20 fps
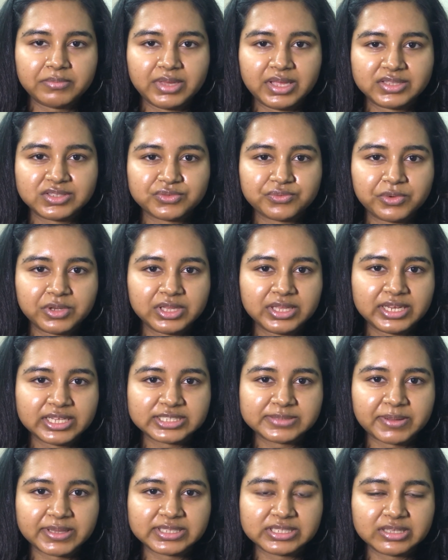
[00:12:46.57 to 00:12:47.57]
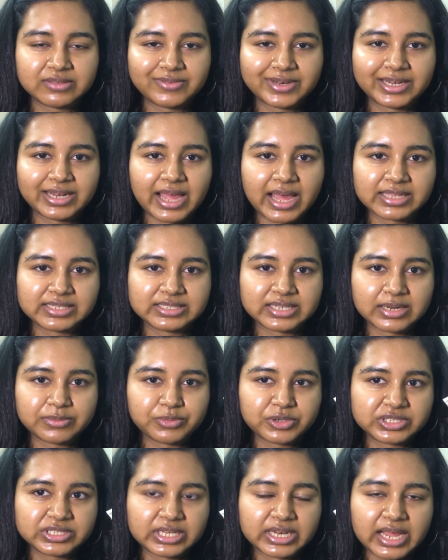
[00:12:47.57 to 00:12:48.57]
it's really inexpensive and it has 10%
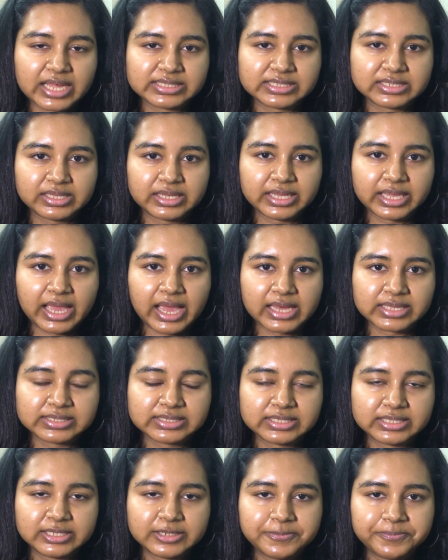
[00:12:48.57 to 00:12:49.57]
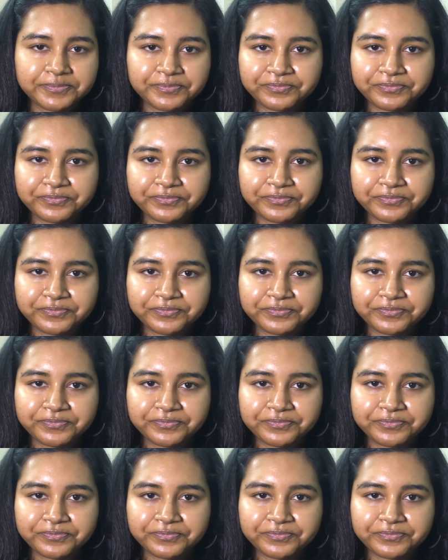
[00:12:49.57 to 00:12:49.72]
azelaic acid,